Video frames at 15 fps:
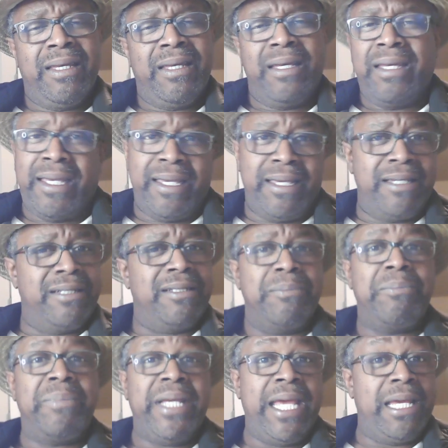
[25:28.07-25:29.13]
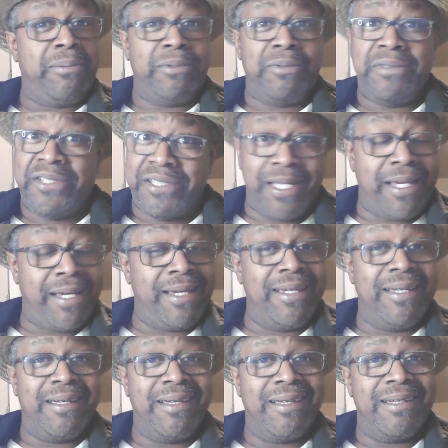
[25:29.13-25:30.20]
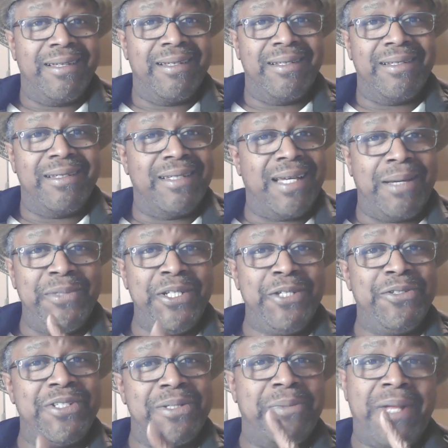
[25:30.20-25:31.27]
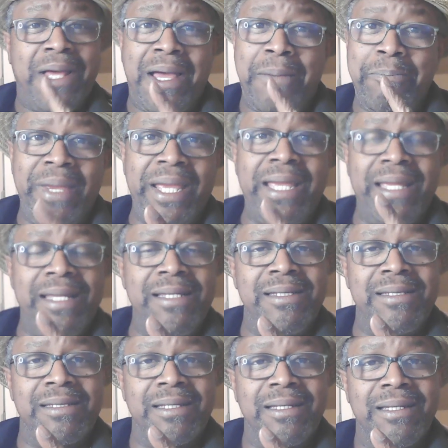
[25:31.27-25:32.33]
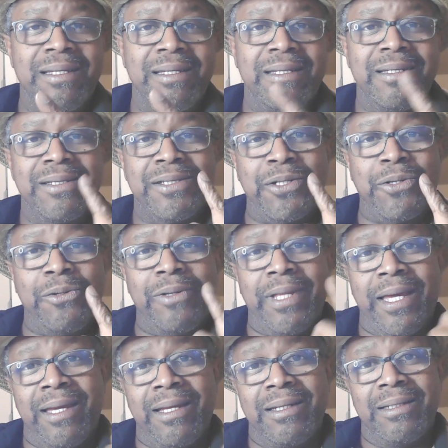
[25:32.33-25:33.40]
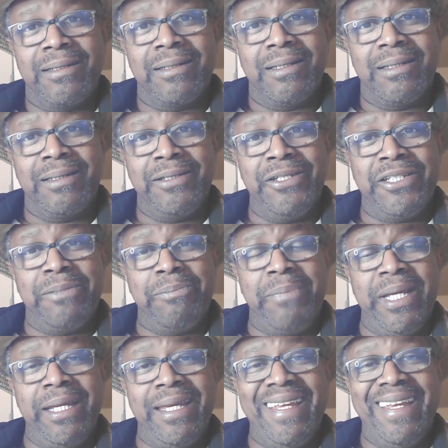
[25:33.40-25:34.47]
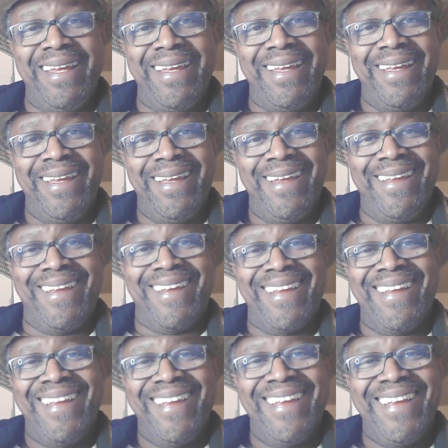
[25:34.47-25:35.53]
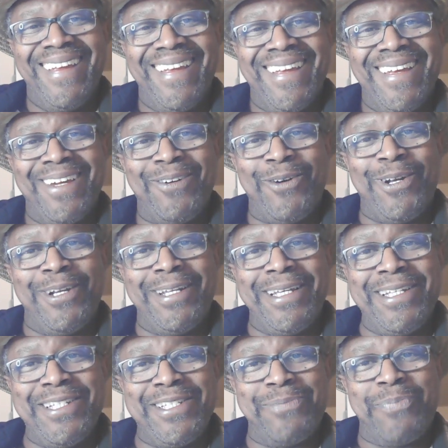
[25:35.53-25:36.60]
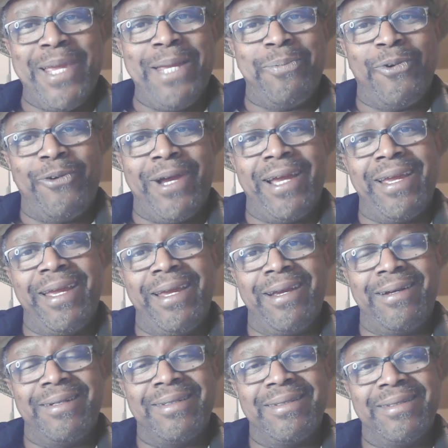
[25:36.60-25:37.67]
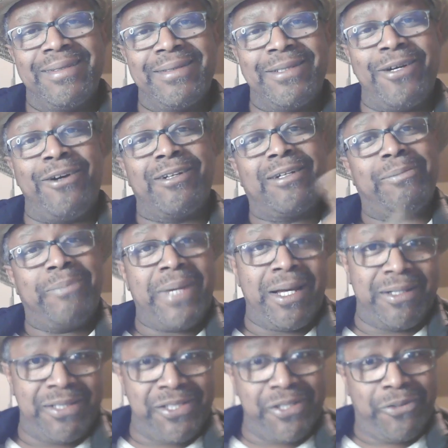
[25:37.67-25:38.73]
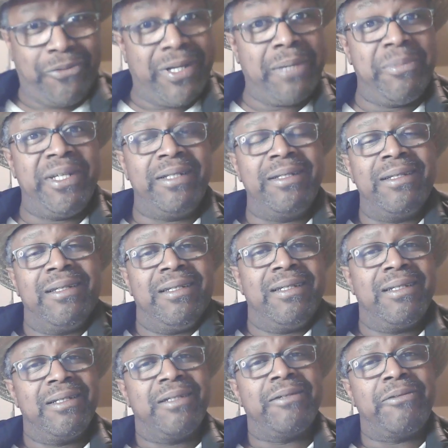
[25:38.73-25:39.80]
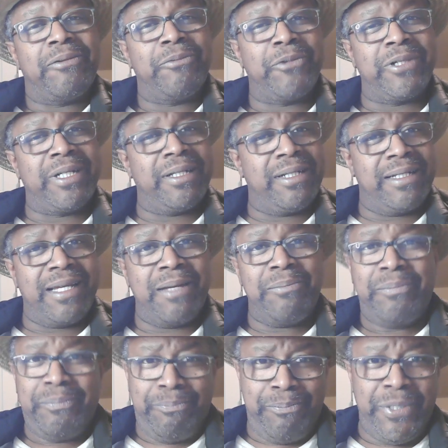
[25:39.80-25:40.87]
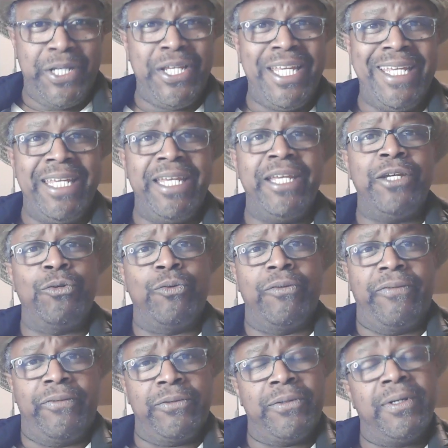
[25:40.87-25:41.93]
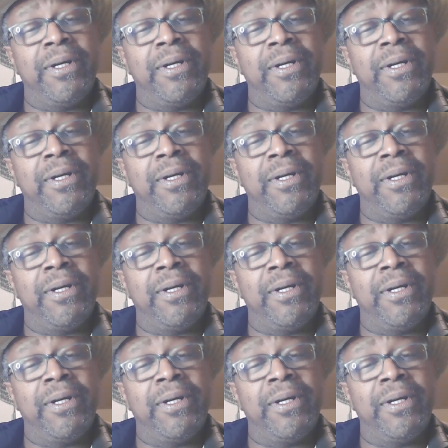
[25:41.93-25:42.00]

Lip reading: and be able to say, I'm using my bees so that you can be one of these people right here talking about your ribbon. We're running that beautiful